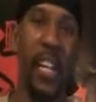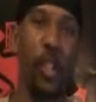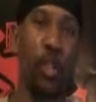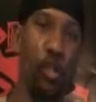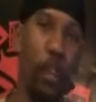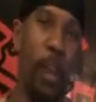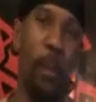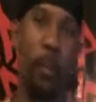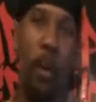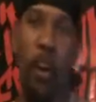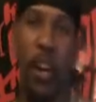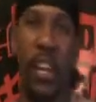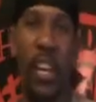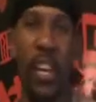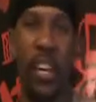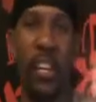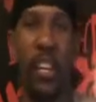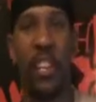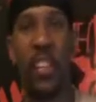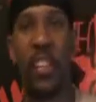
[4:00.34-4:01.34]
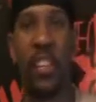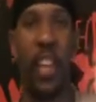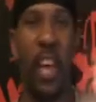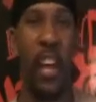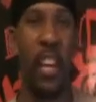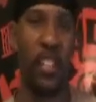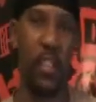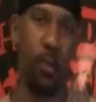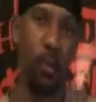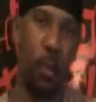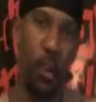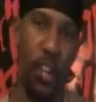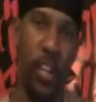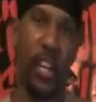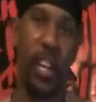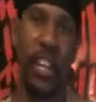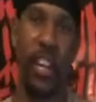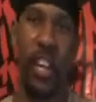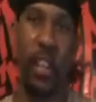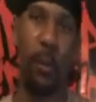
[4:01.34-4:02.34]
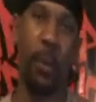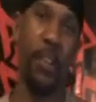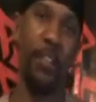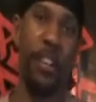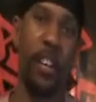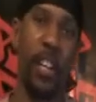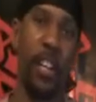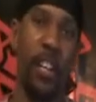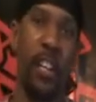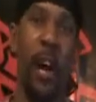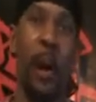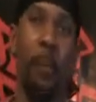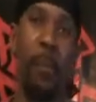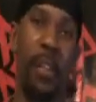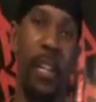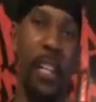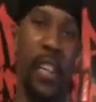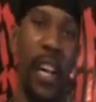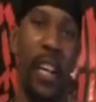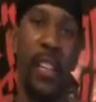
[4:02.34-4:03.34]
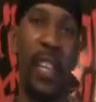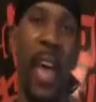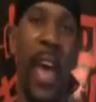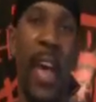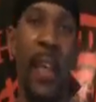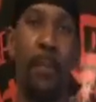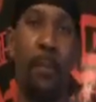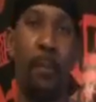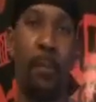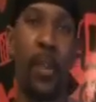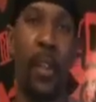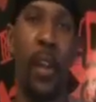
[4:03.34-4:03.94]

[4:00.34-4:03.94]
and trademarking and other things and working together with another company like that,